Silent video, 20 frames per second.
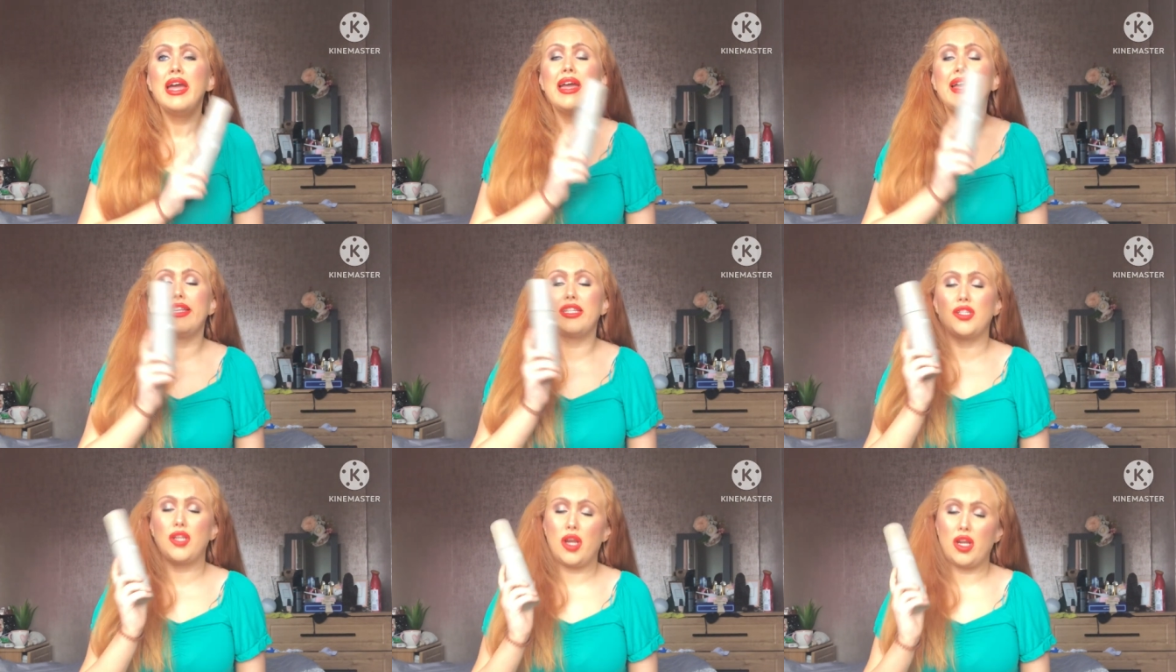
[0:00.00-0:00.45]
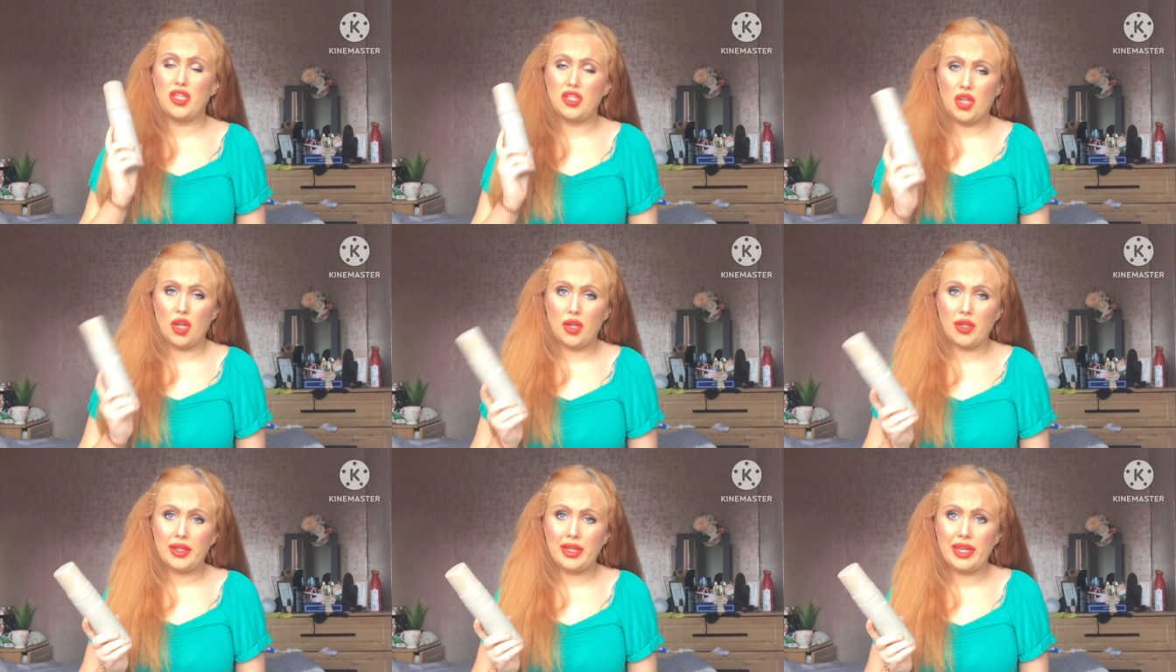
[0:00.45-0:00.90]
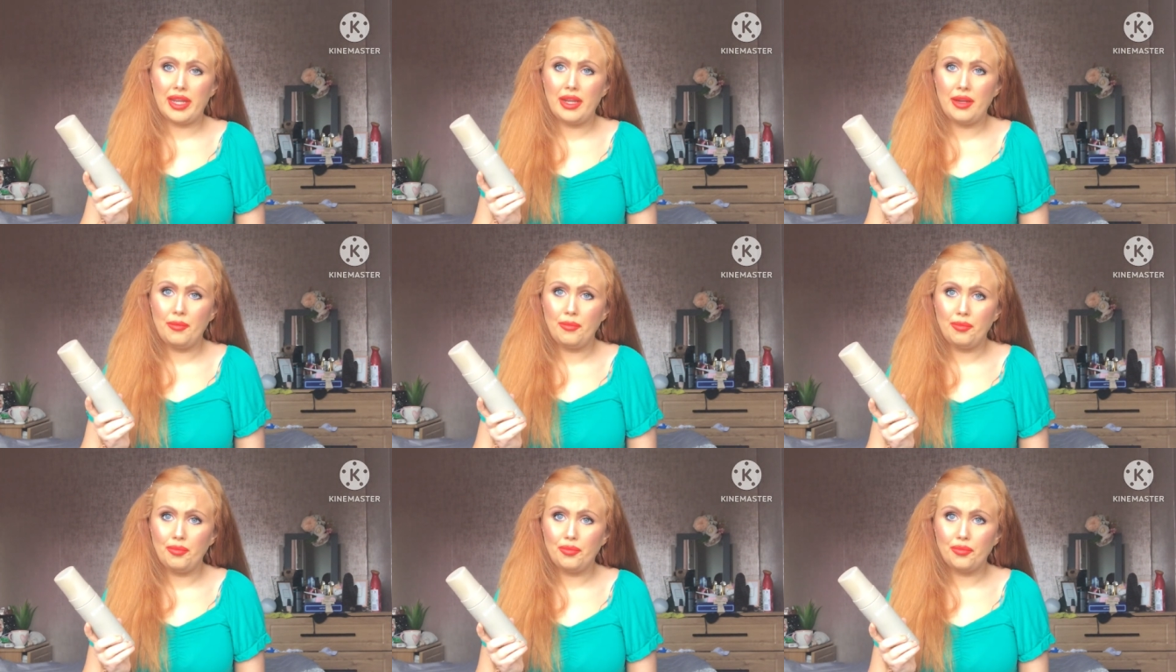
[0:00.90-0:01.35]
It's now
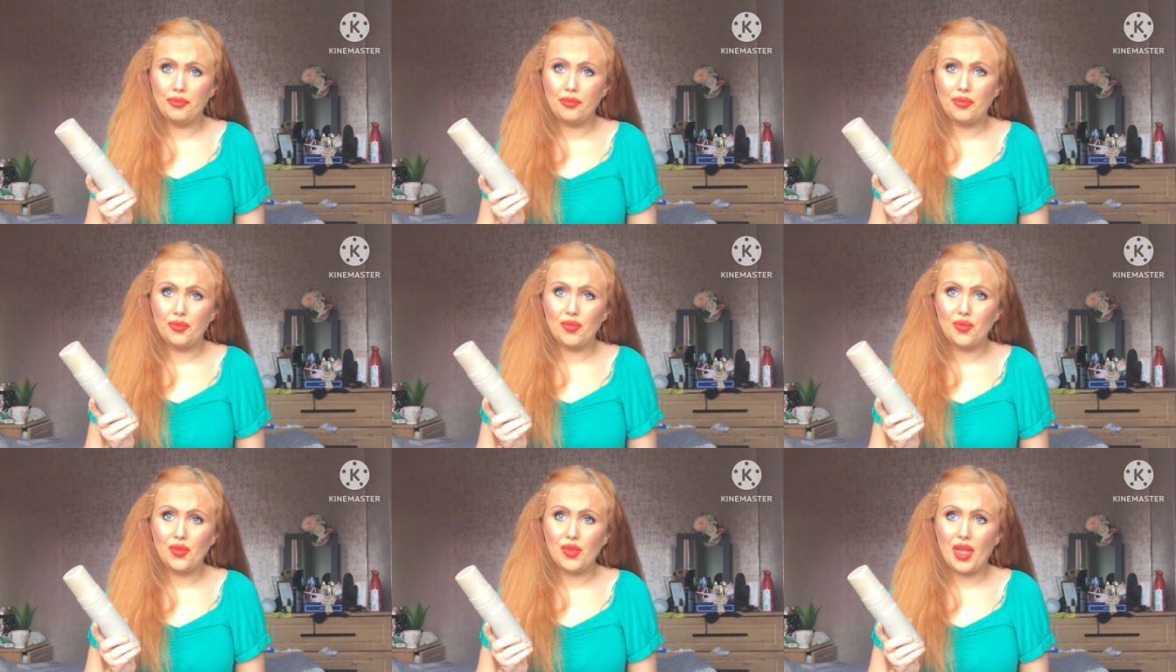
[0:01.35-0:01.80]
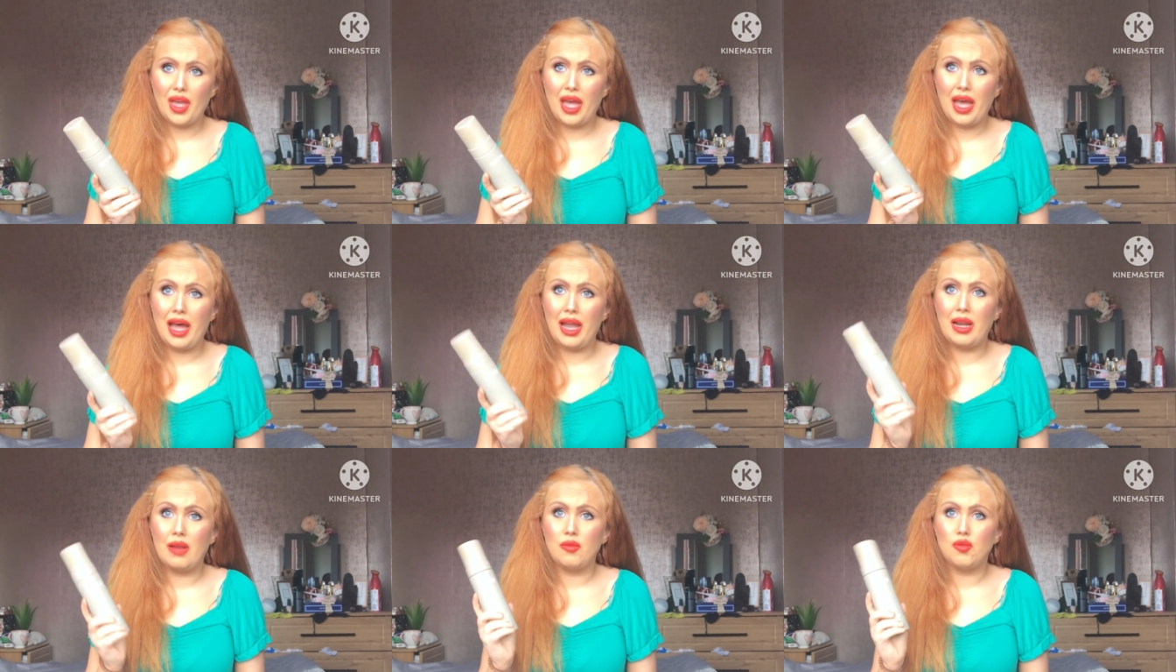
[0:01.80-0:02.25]
Sunday. And